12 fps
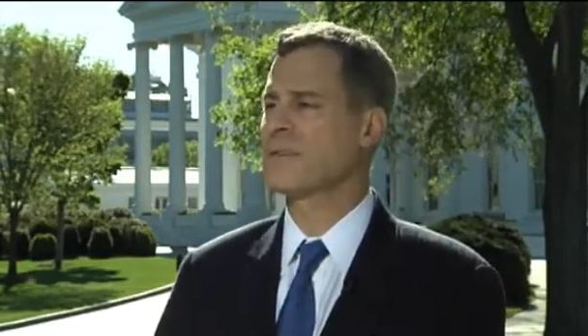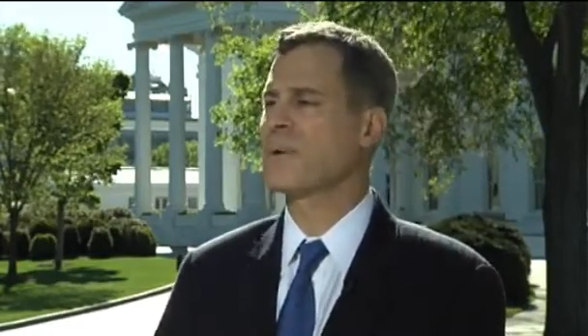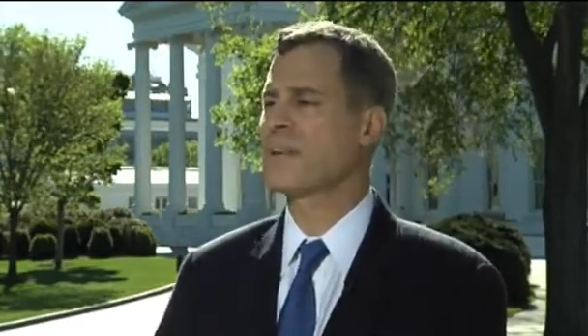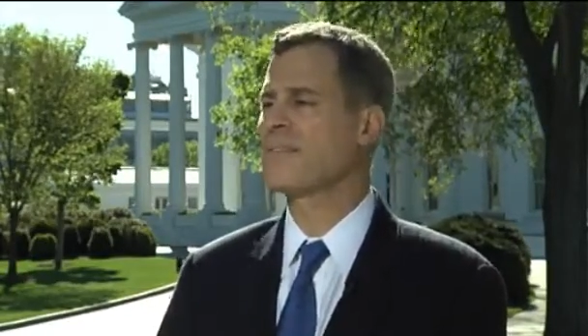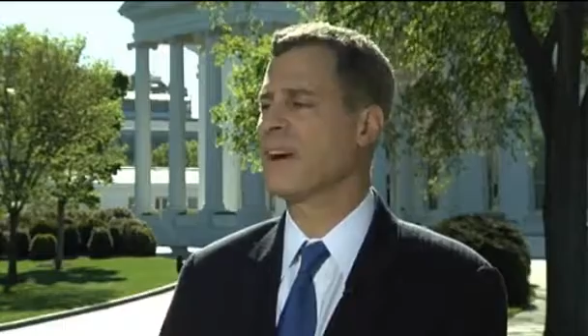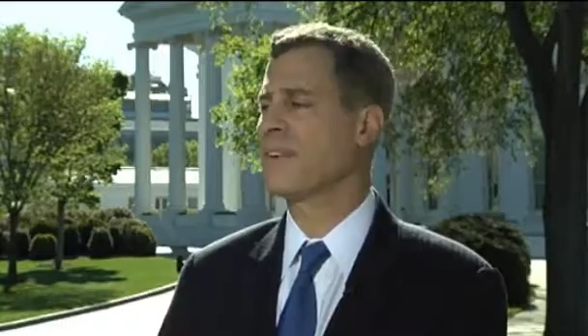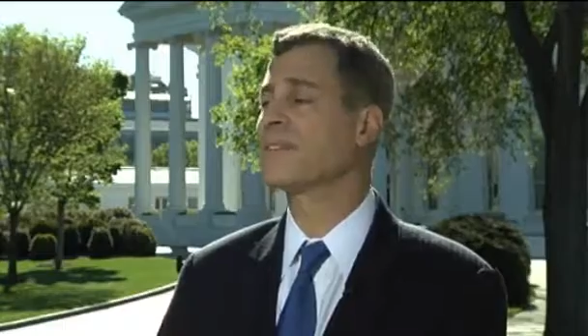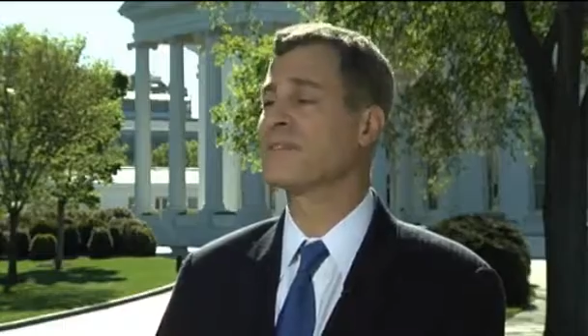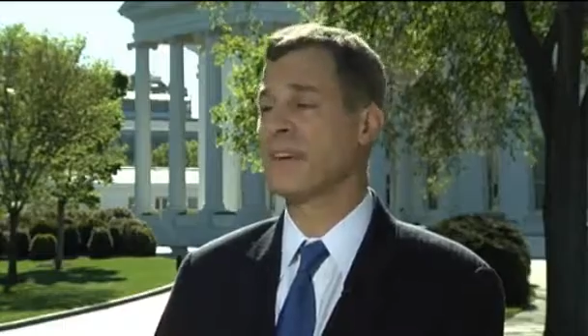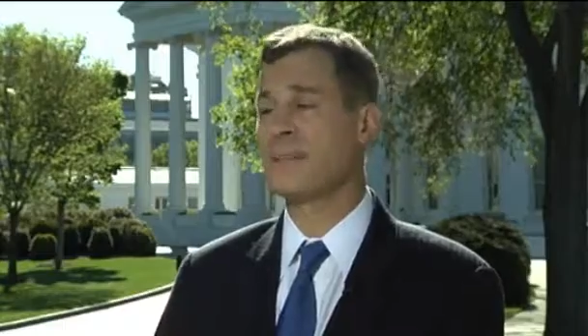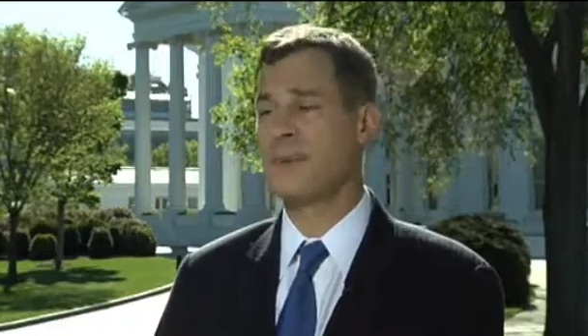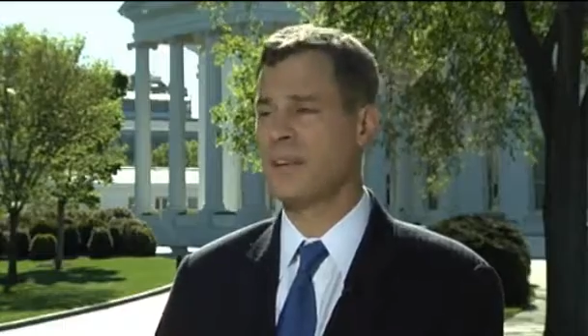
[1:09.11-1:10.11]
25
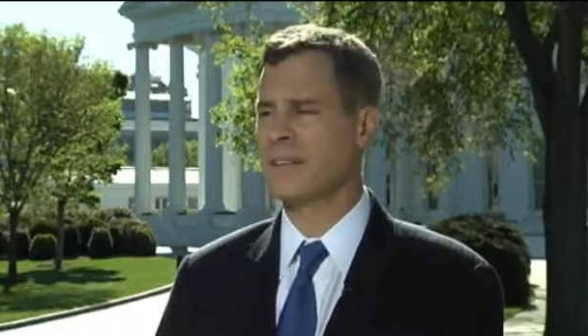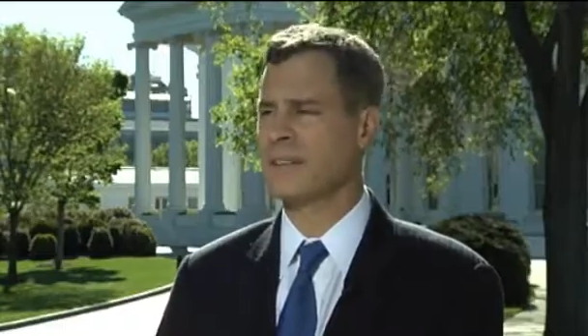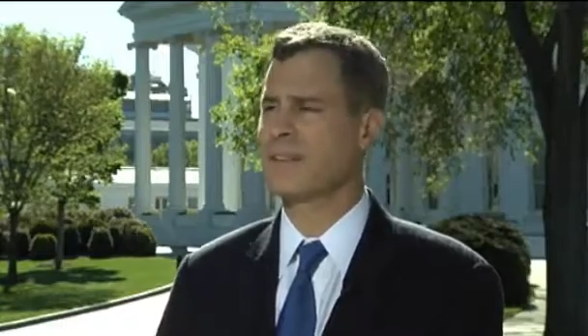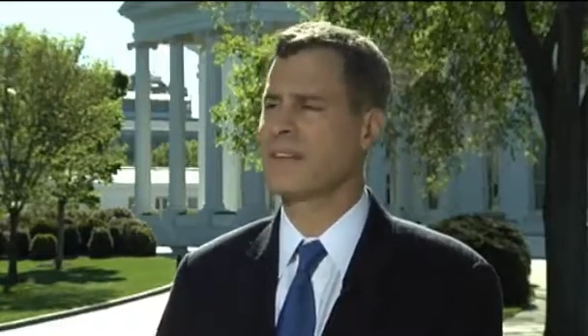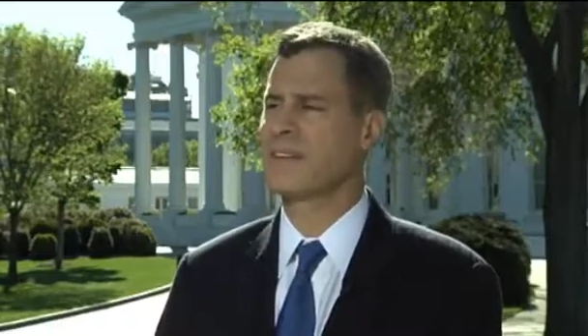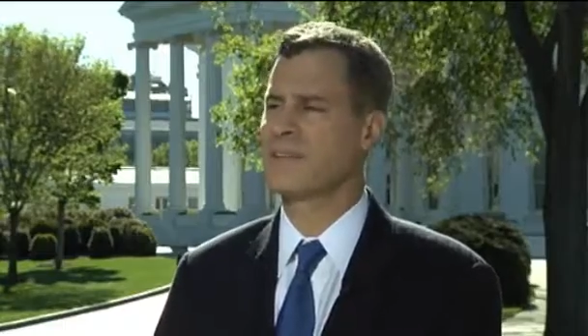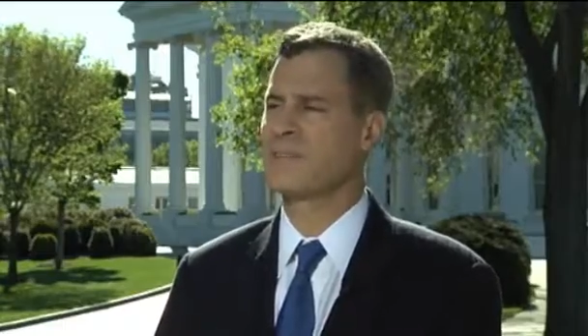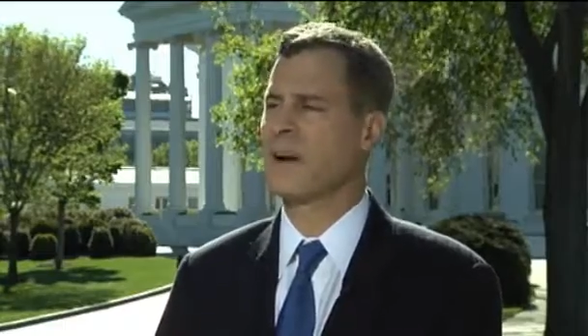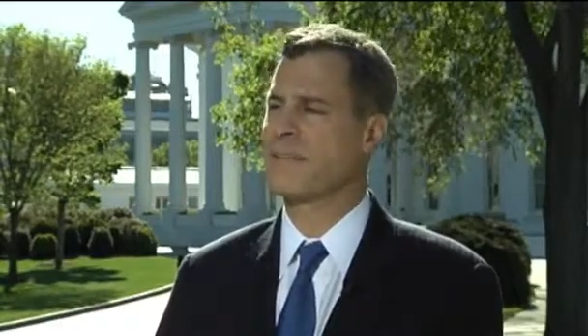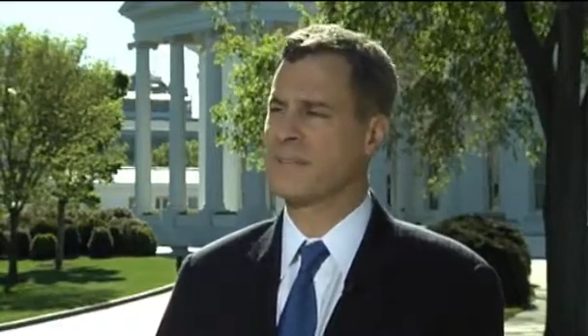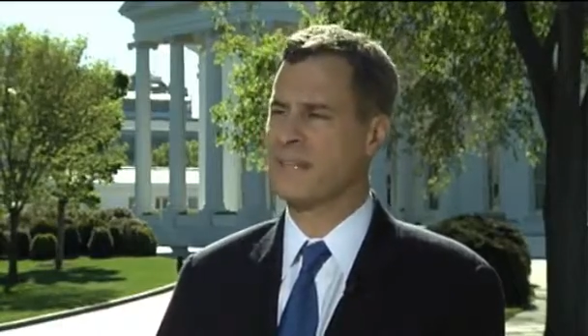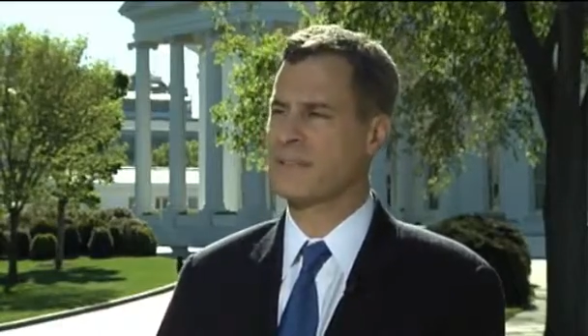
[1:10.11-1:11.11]
straight months of
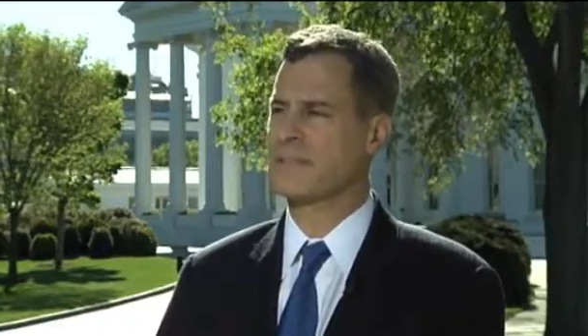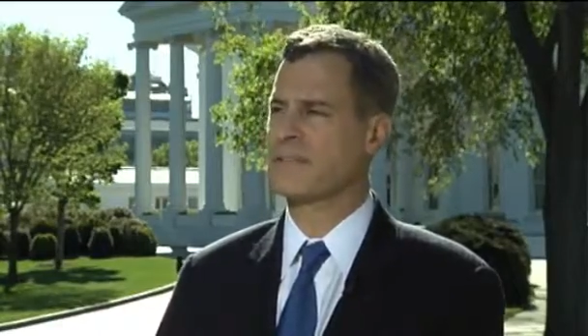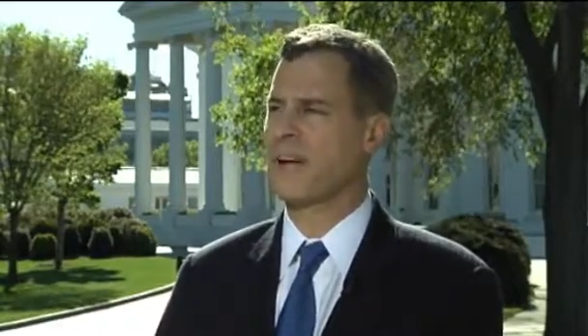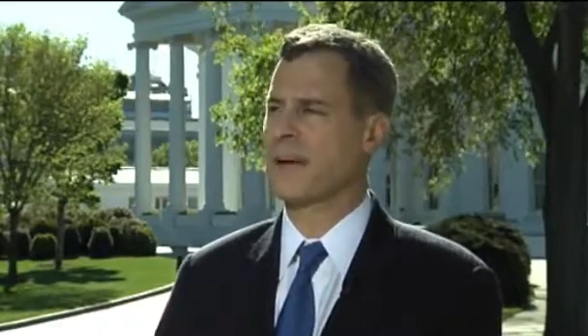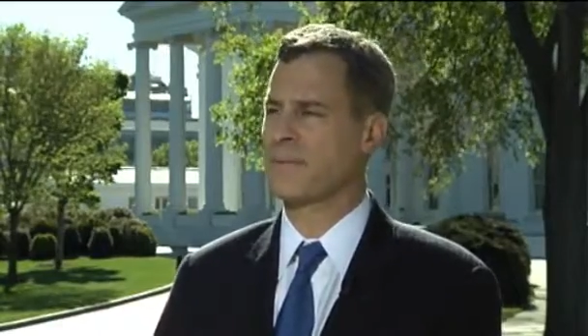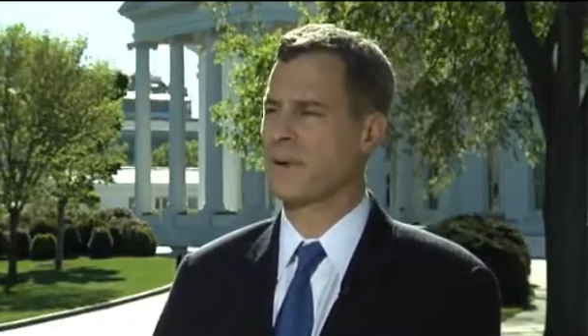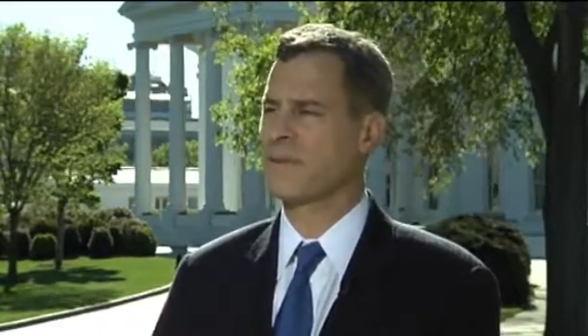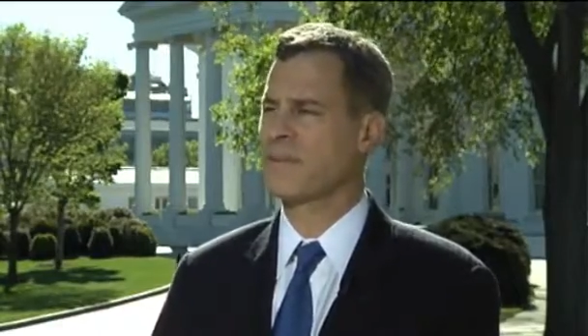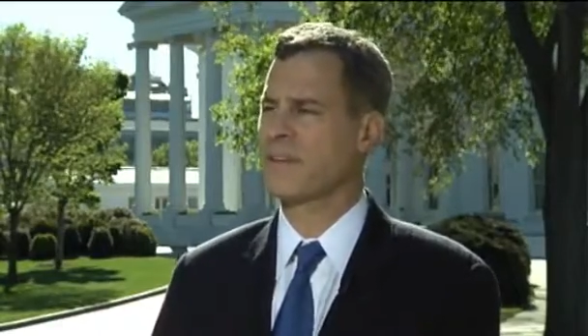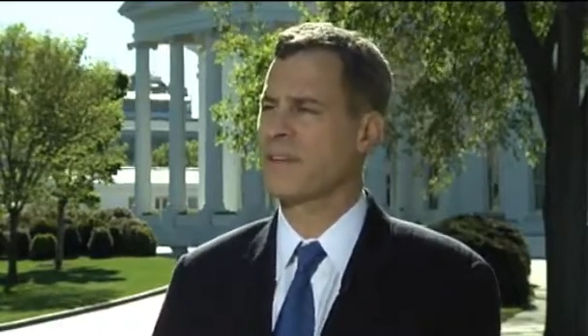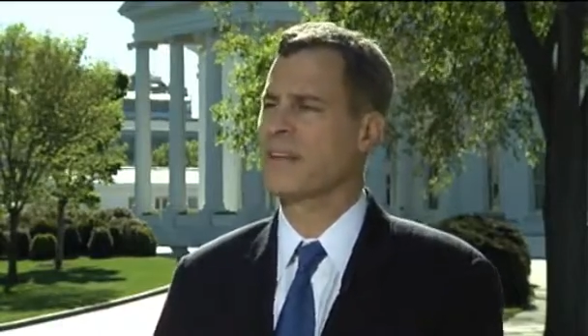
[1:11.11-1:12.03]
private sector job growth.